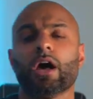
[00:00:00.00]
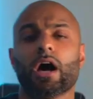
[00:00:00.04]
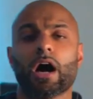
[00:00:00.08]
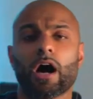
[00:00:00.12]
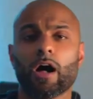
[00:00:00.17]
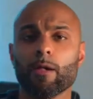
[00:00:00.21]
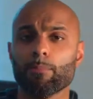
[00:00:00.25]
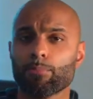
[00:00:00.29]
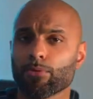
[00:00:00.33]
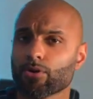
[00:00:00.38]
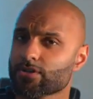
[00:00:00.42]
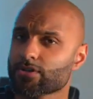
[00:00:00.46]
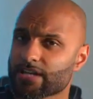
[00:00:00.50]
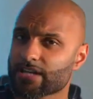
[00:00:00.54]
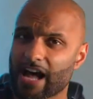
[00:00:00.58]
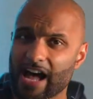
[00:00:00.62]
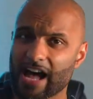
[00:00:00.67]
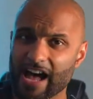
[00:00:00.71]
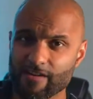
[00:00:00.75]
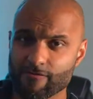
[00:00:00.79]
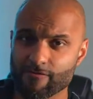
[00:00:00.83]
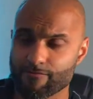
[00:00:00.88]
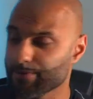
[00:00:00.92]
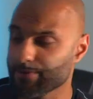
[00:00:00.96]
I'll be honest,
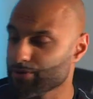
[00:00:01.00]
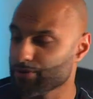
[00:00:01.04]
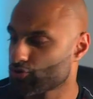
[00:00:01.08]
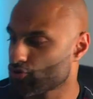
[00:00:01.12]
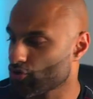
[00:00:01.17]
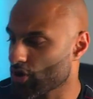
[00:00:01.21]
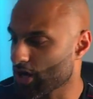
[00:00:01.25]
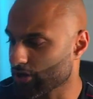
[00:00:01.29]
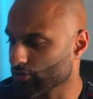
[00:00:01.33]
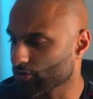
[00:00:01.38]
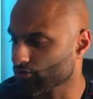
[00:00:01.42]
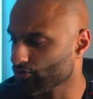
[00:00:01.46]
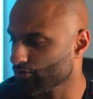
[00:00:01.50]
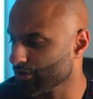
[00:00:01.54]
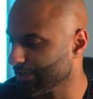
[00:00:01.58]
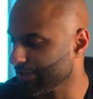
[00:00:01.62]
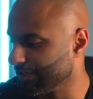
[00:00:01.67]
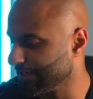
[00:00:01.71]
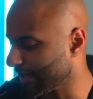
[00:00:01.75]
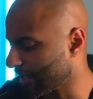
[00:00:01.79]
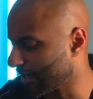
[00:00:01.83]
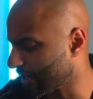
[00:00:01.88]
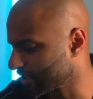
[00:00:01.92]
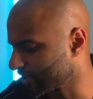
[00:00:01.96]
I've been trying
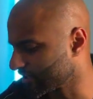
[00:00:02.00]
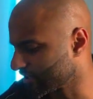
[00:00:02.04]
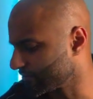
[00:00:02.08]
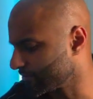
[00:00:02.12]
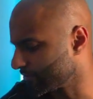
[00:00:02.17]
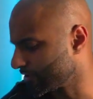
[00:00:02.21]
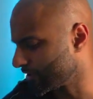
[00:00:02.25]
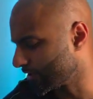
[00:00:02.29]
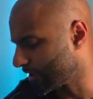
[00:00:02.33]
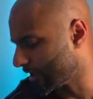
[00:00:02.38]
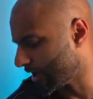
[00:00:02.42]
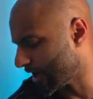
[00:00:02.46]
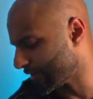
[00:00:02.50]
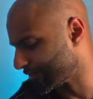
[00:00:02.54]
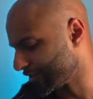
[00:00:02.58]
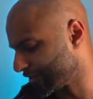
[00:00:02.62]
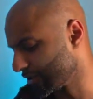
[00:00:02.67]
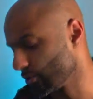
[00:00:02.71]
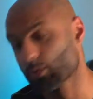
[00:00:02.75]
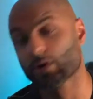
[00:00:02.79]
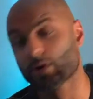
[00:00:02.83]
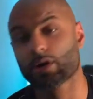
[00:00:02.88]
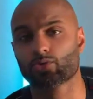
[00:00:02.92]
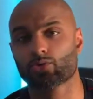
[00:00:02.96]
really hard, and I
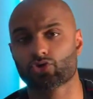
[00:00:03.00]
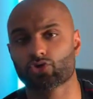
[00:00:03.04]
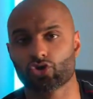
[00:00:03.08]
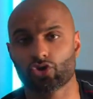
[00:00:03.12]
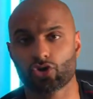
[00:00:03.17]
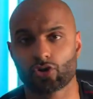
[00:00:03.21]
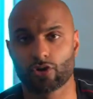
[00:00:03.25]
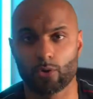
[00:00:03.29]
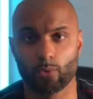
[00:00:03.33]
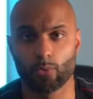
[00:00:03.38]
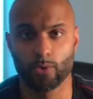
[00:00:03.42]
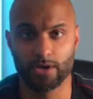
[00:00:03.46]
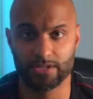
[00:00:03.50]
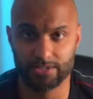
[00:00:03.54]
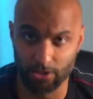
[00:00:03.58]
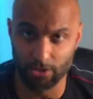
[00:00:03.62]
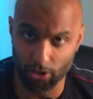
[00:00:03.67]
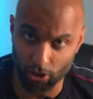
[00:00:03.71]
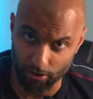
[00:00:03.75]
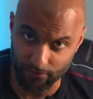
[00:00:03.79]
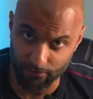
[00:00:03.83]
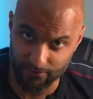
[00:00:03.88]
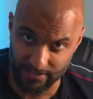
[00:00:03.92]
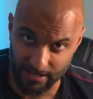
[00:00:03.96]
think when I was younger, I wasted a
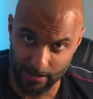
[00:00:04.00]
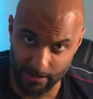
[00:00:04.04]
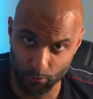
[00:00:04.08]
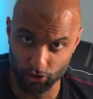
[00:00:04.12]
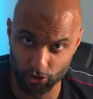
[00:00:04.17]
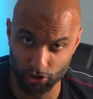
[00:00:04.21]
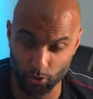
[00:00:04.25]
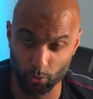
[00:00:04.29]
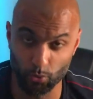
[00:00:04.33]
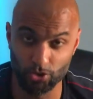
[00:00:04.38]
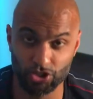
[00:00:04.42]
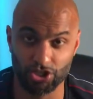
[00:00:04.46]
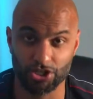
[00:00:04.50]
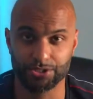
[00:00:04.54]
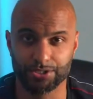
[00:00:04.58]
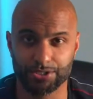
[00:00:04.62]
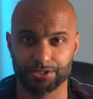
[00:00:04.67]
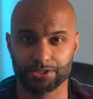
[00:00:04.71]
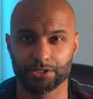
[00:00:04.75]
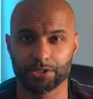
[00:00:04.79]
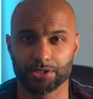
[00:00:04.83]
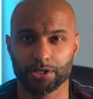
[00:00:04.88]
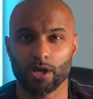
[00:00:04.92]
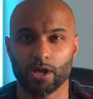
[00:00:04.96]
lot of time, which I wish I
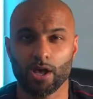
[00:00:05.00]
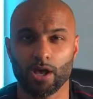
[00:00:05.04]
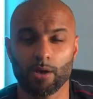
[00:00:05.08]
didn't.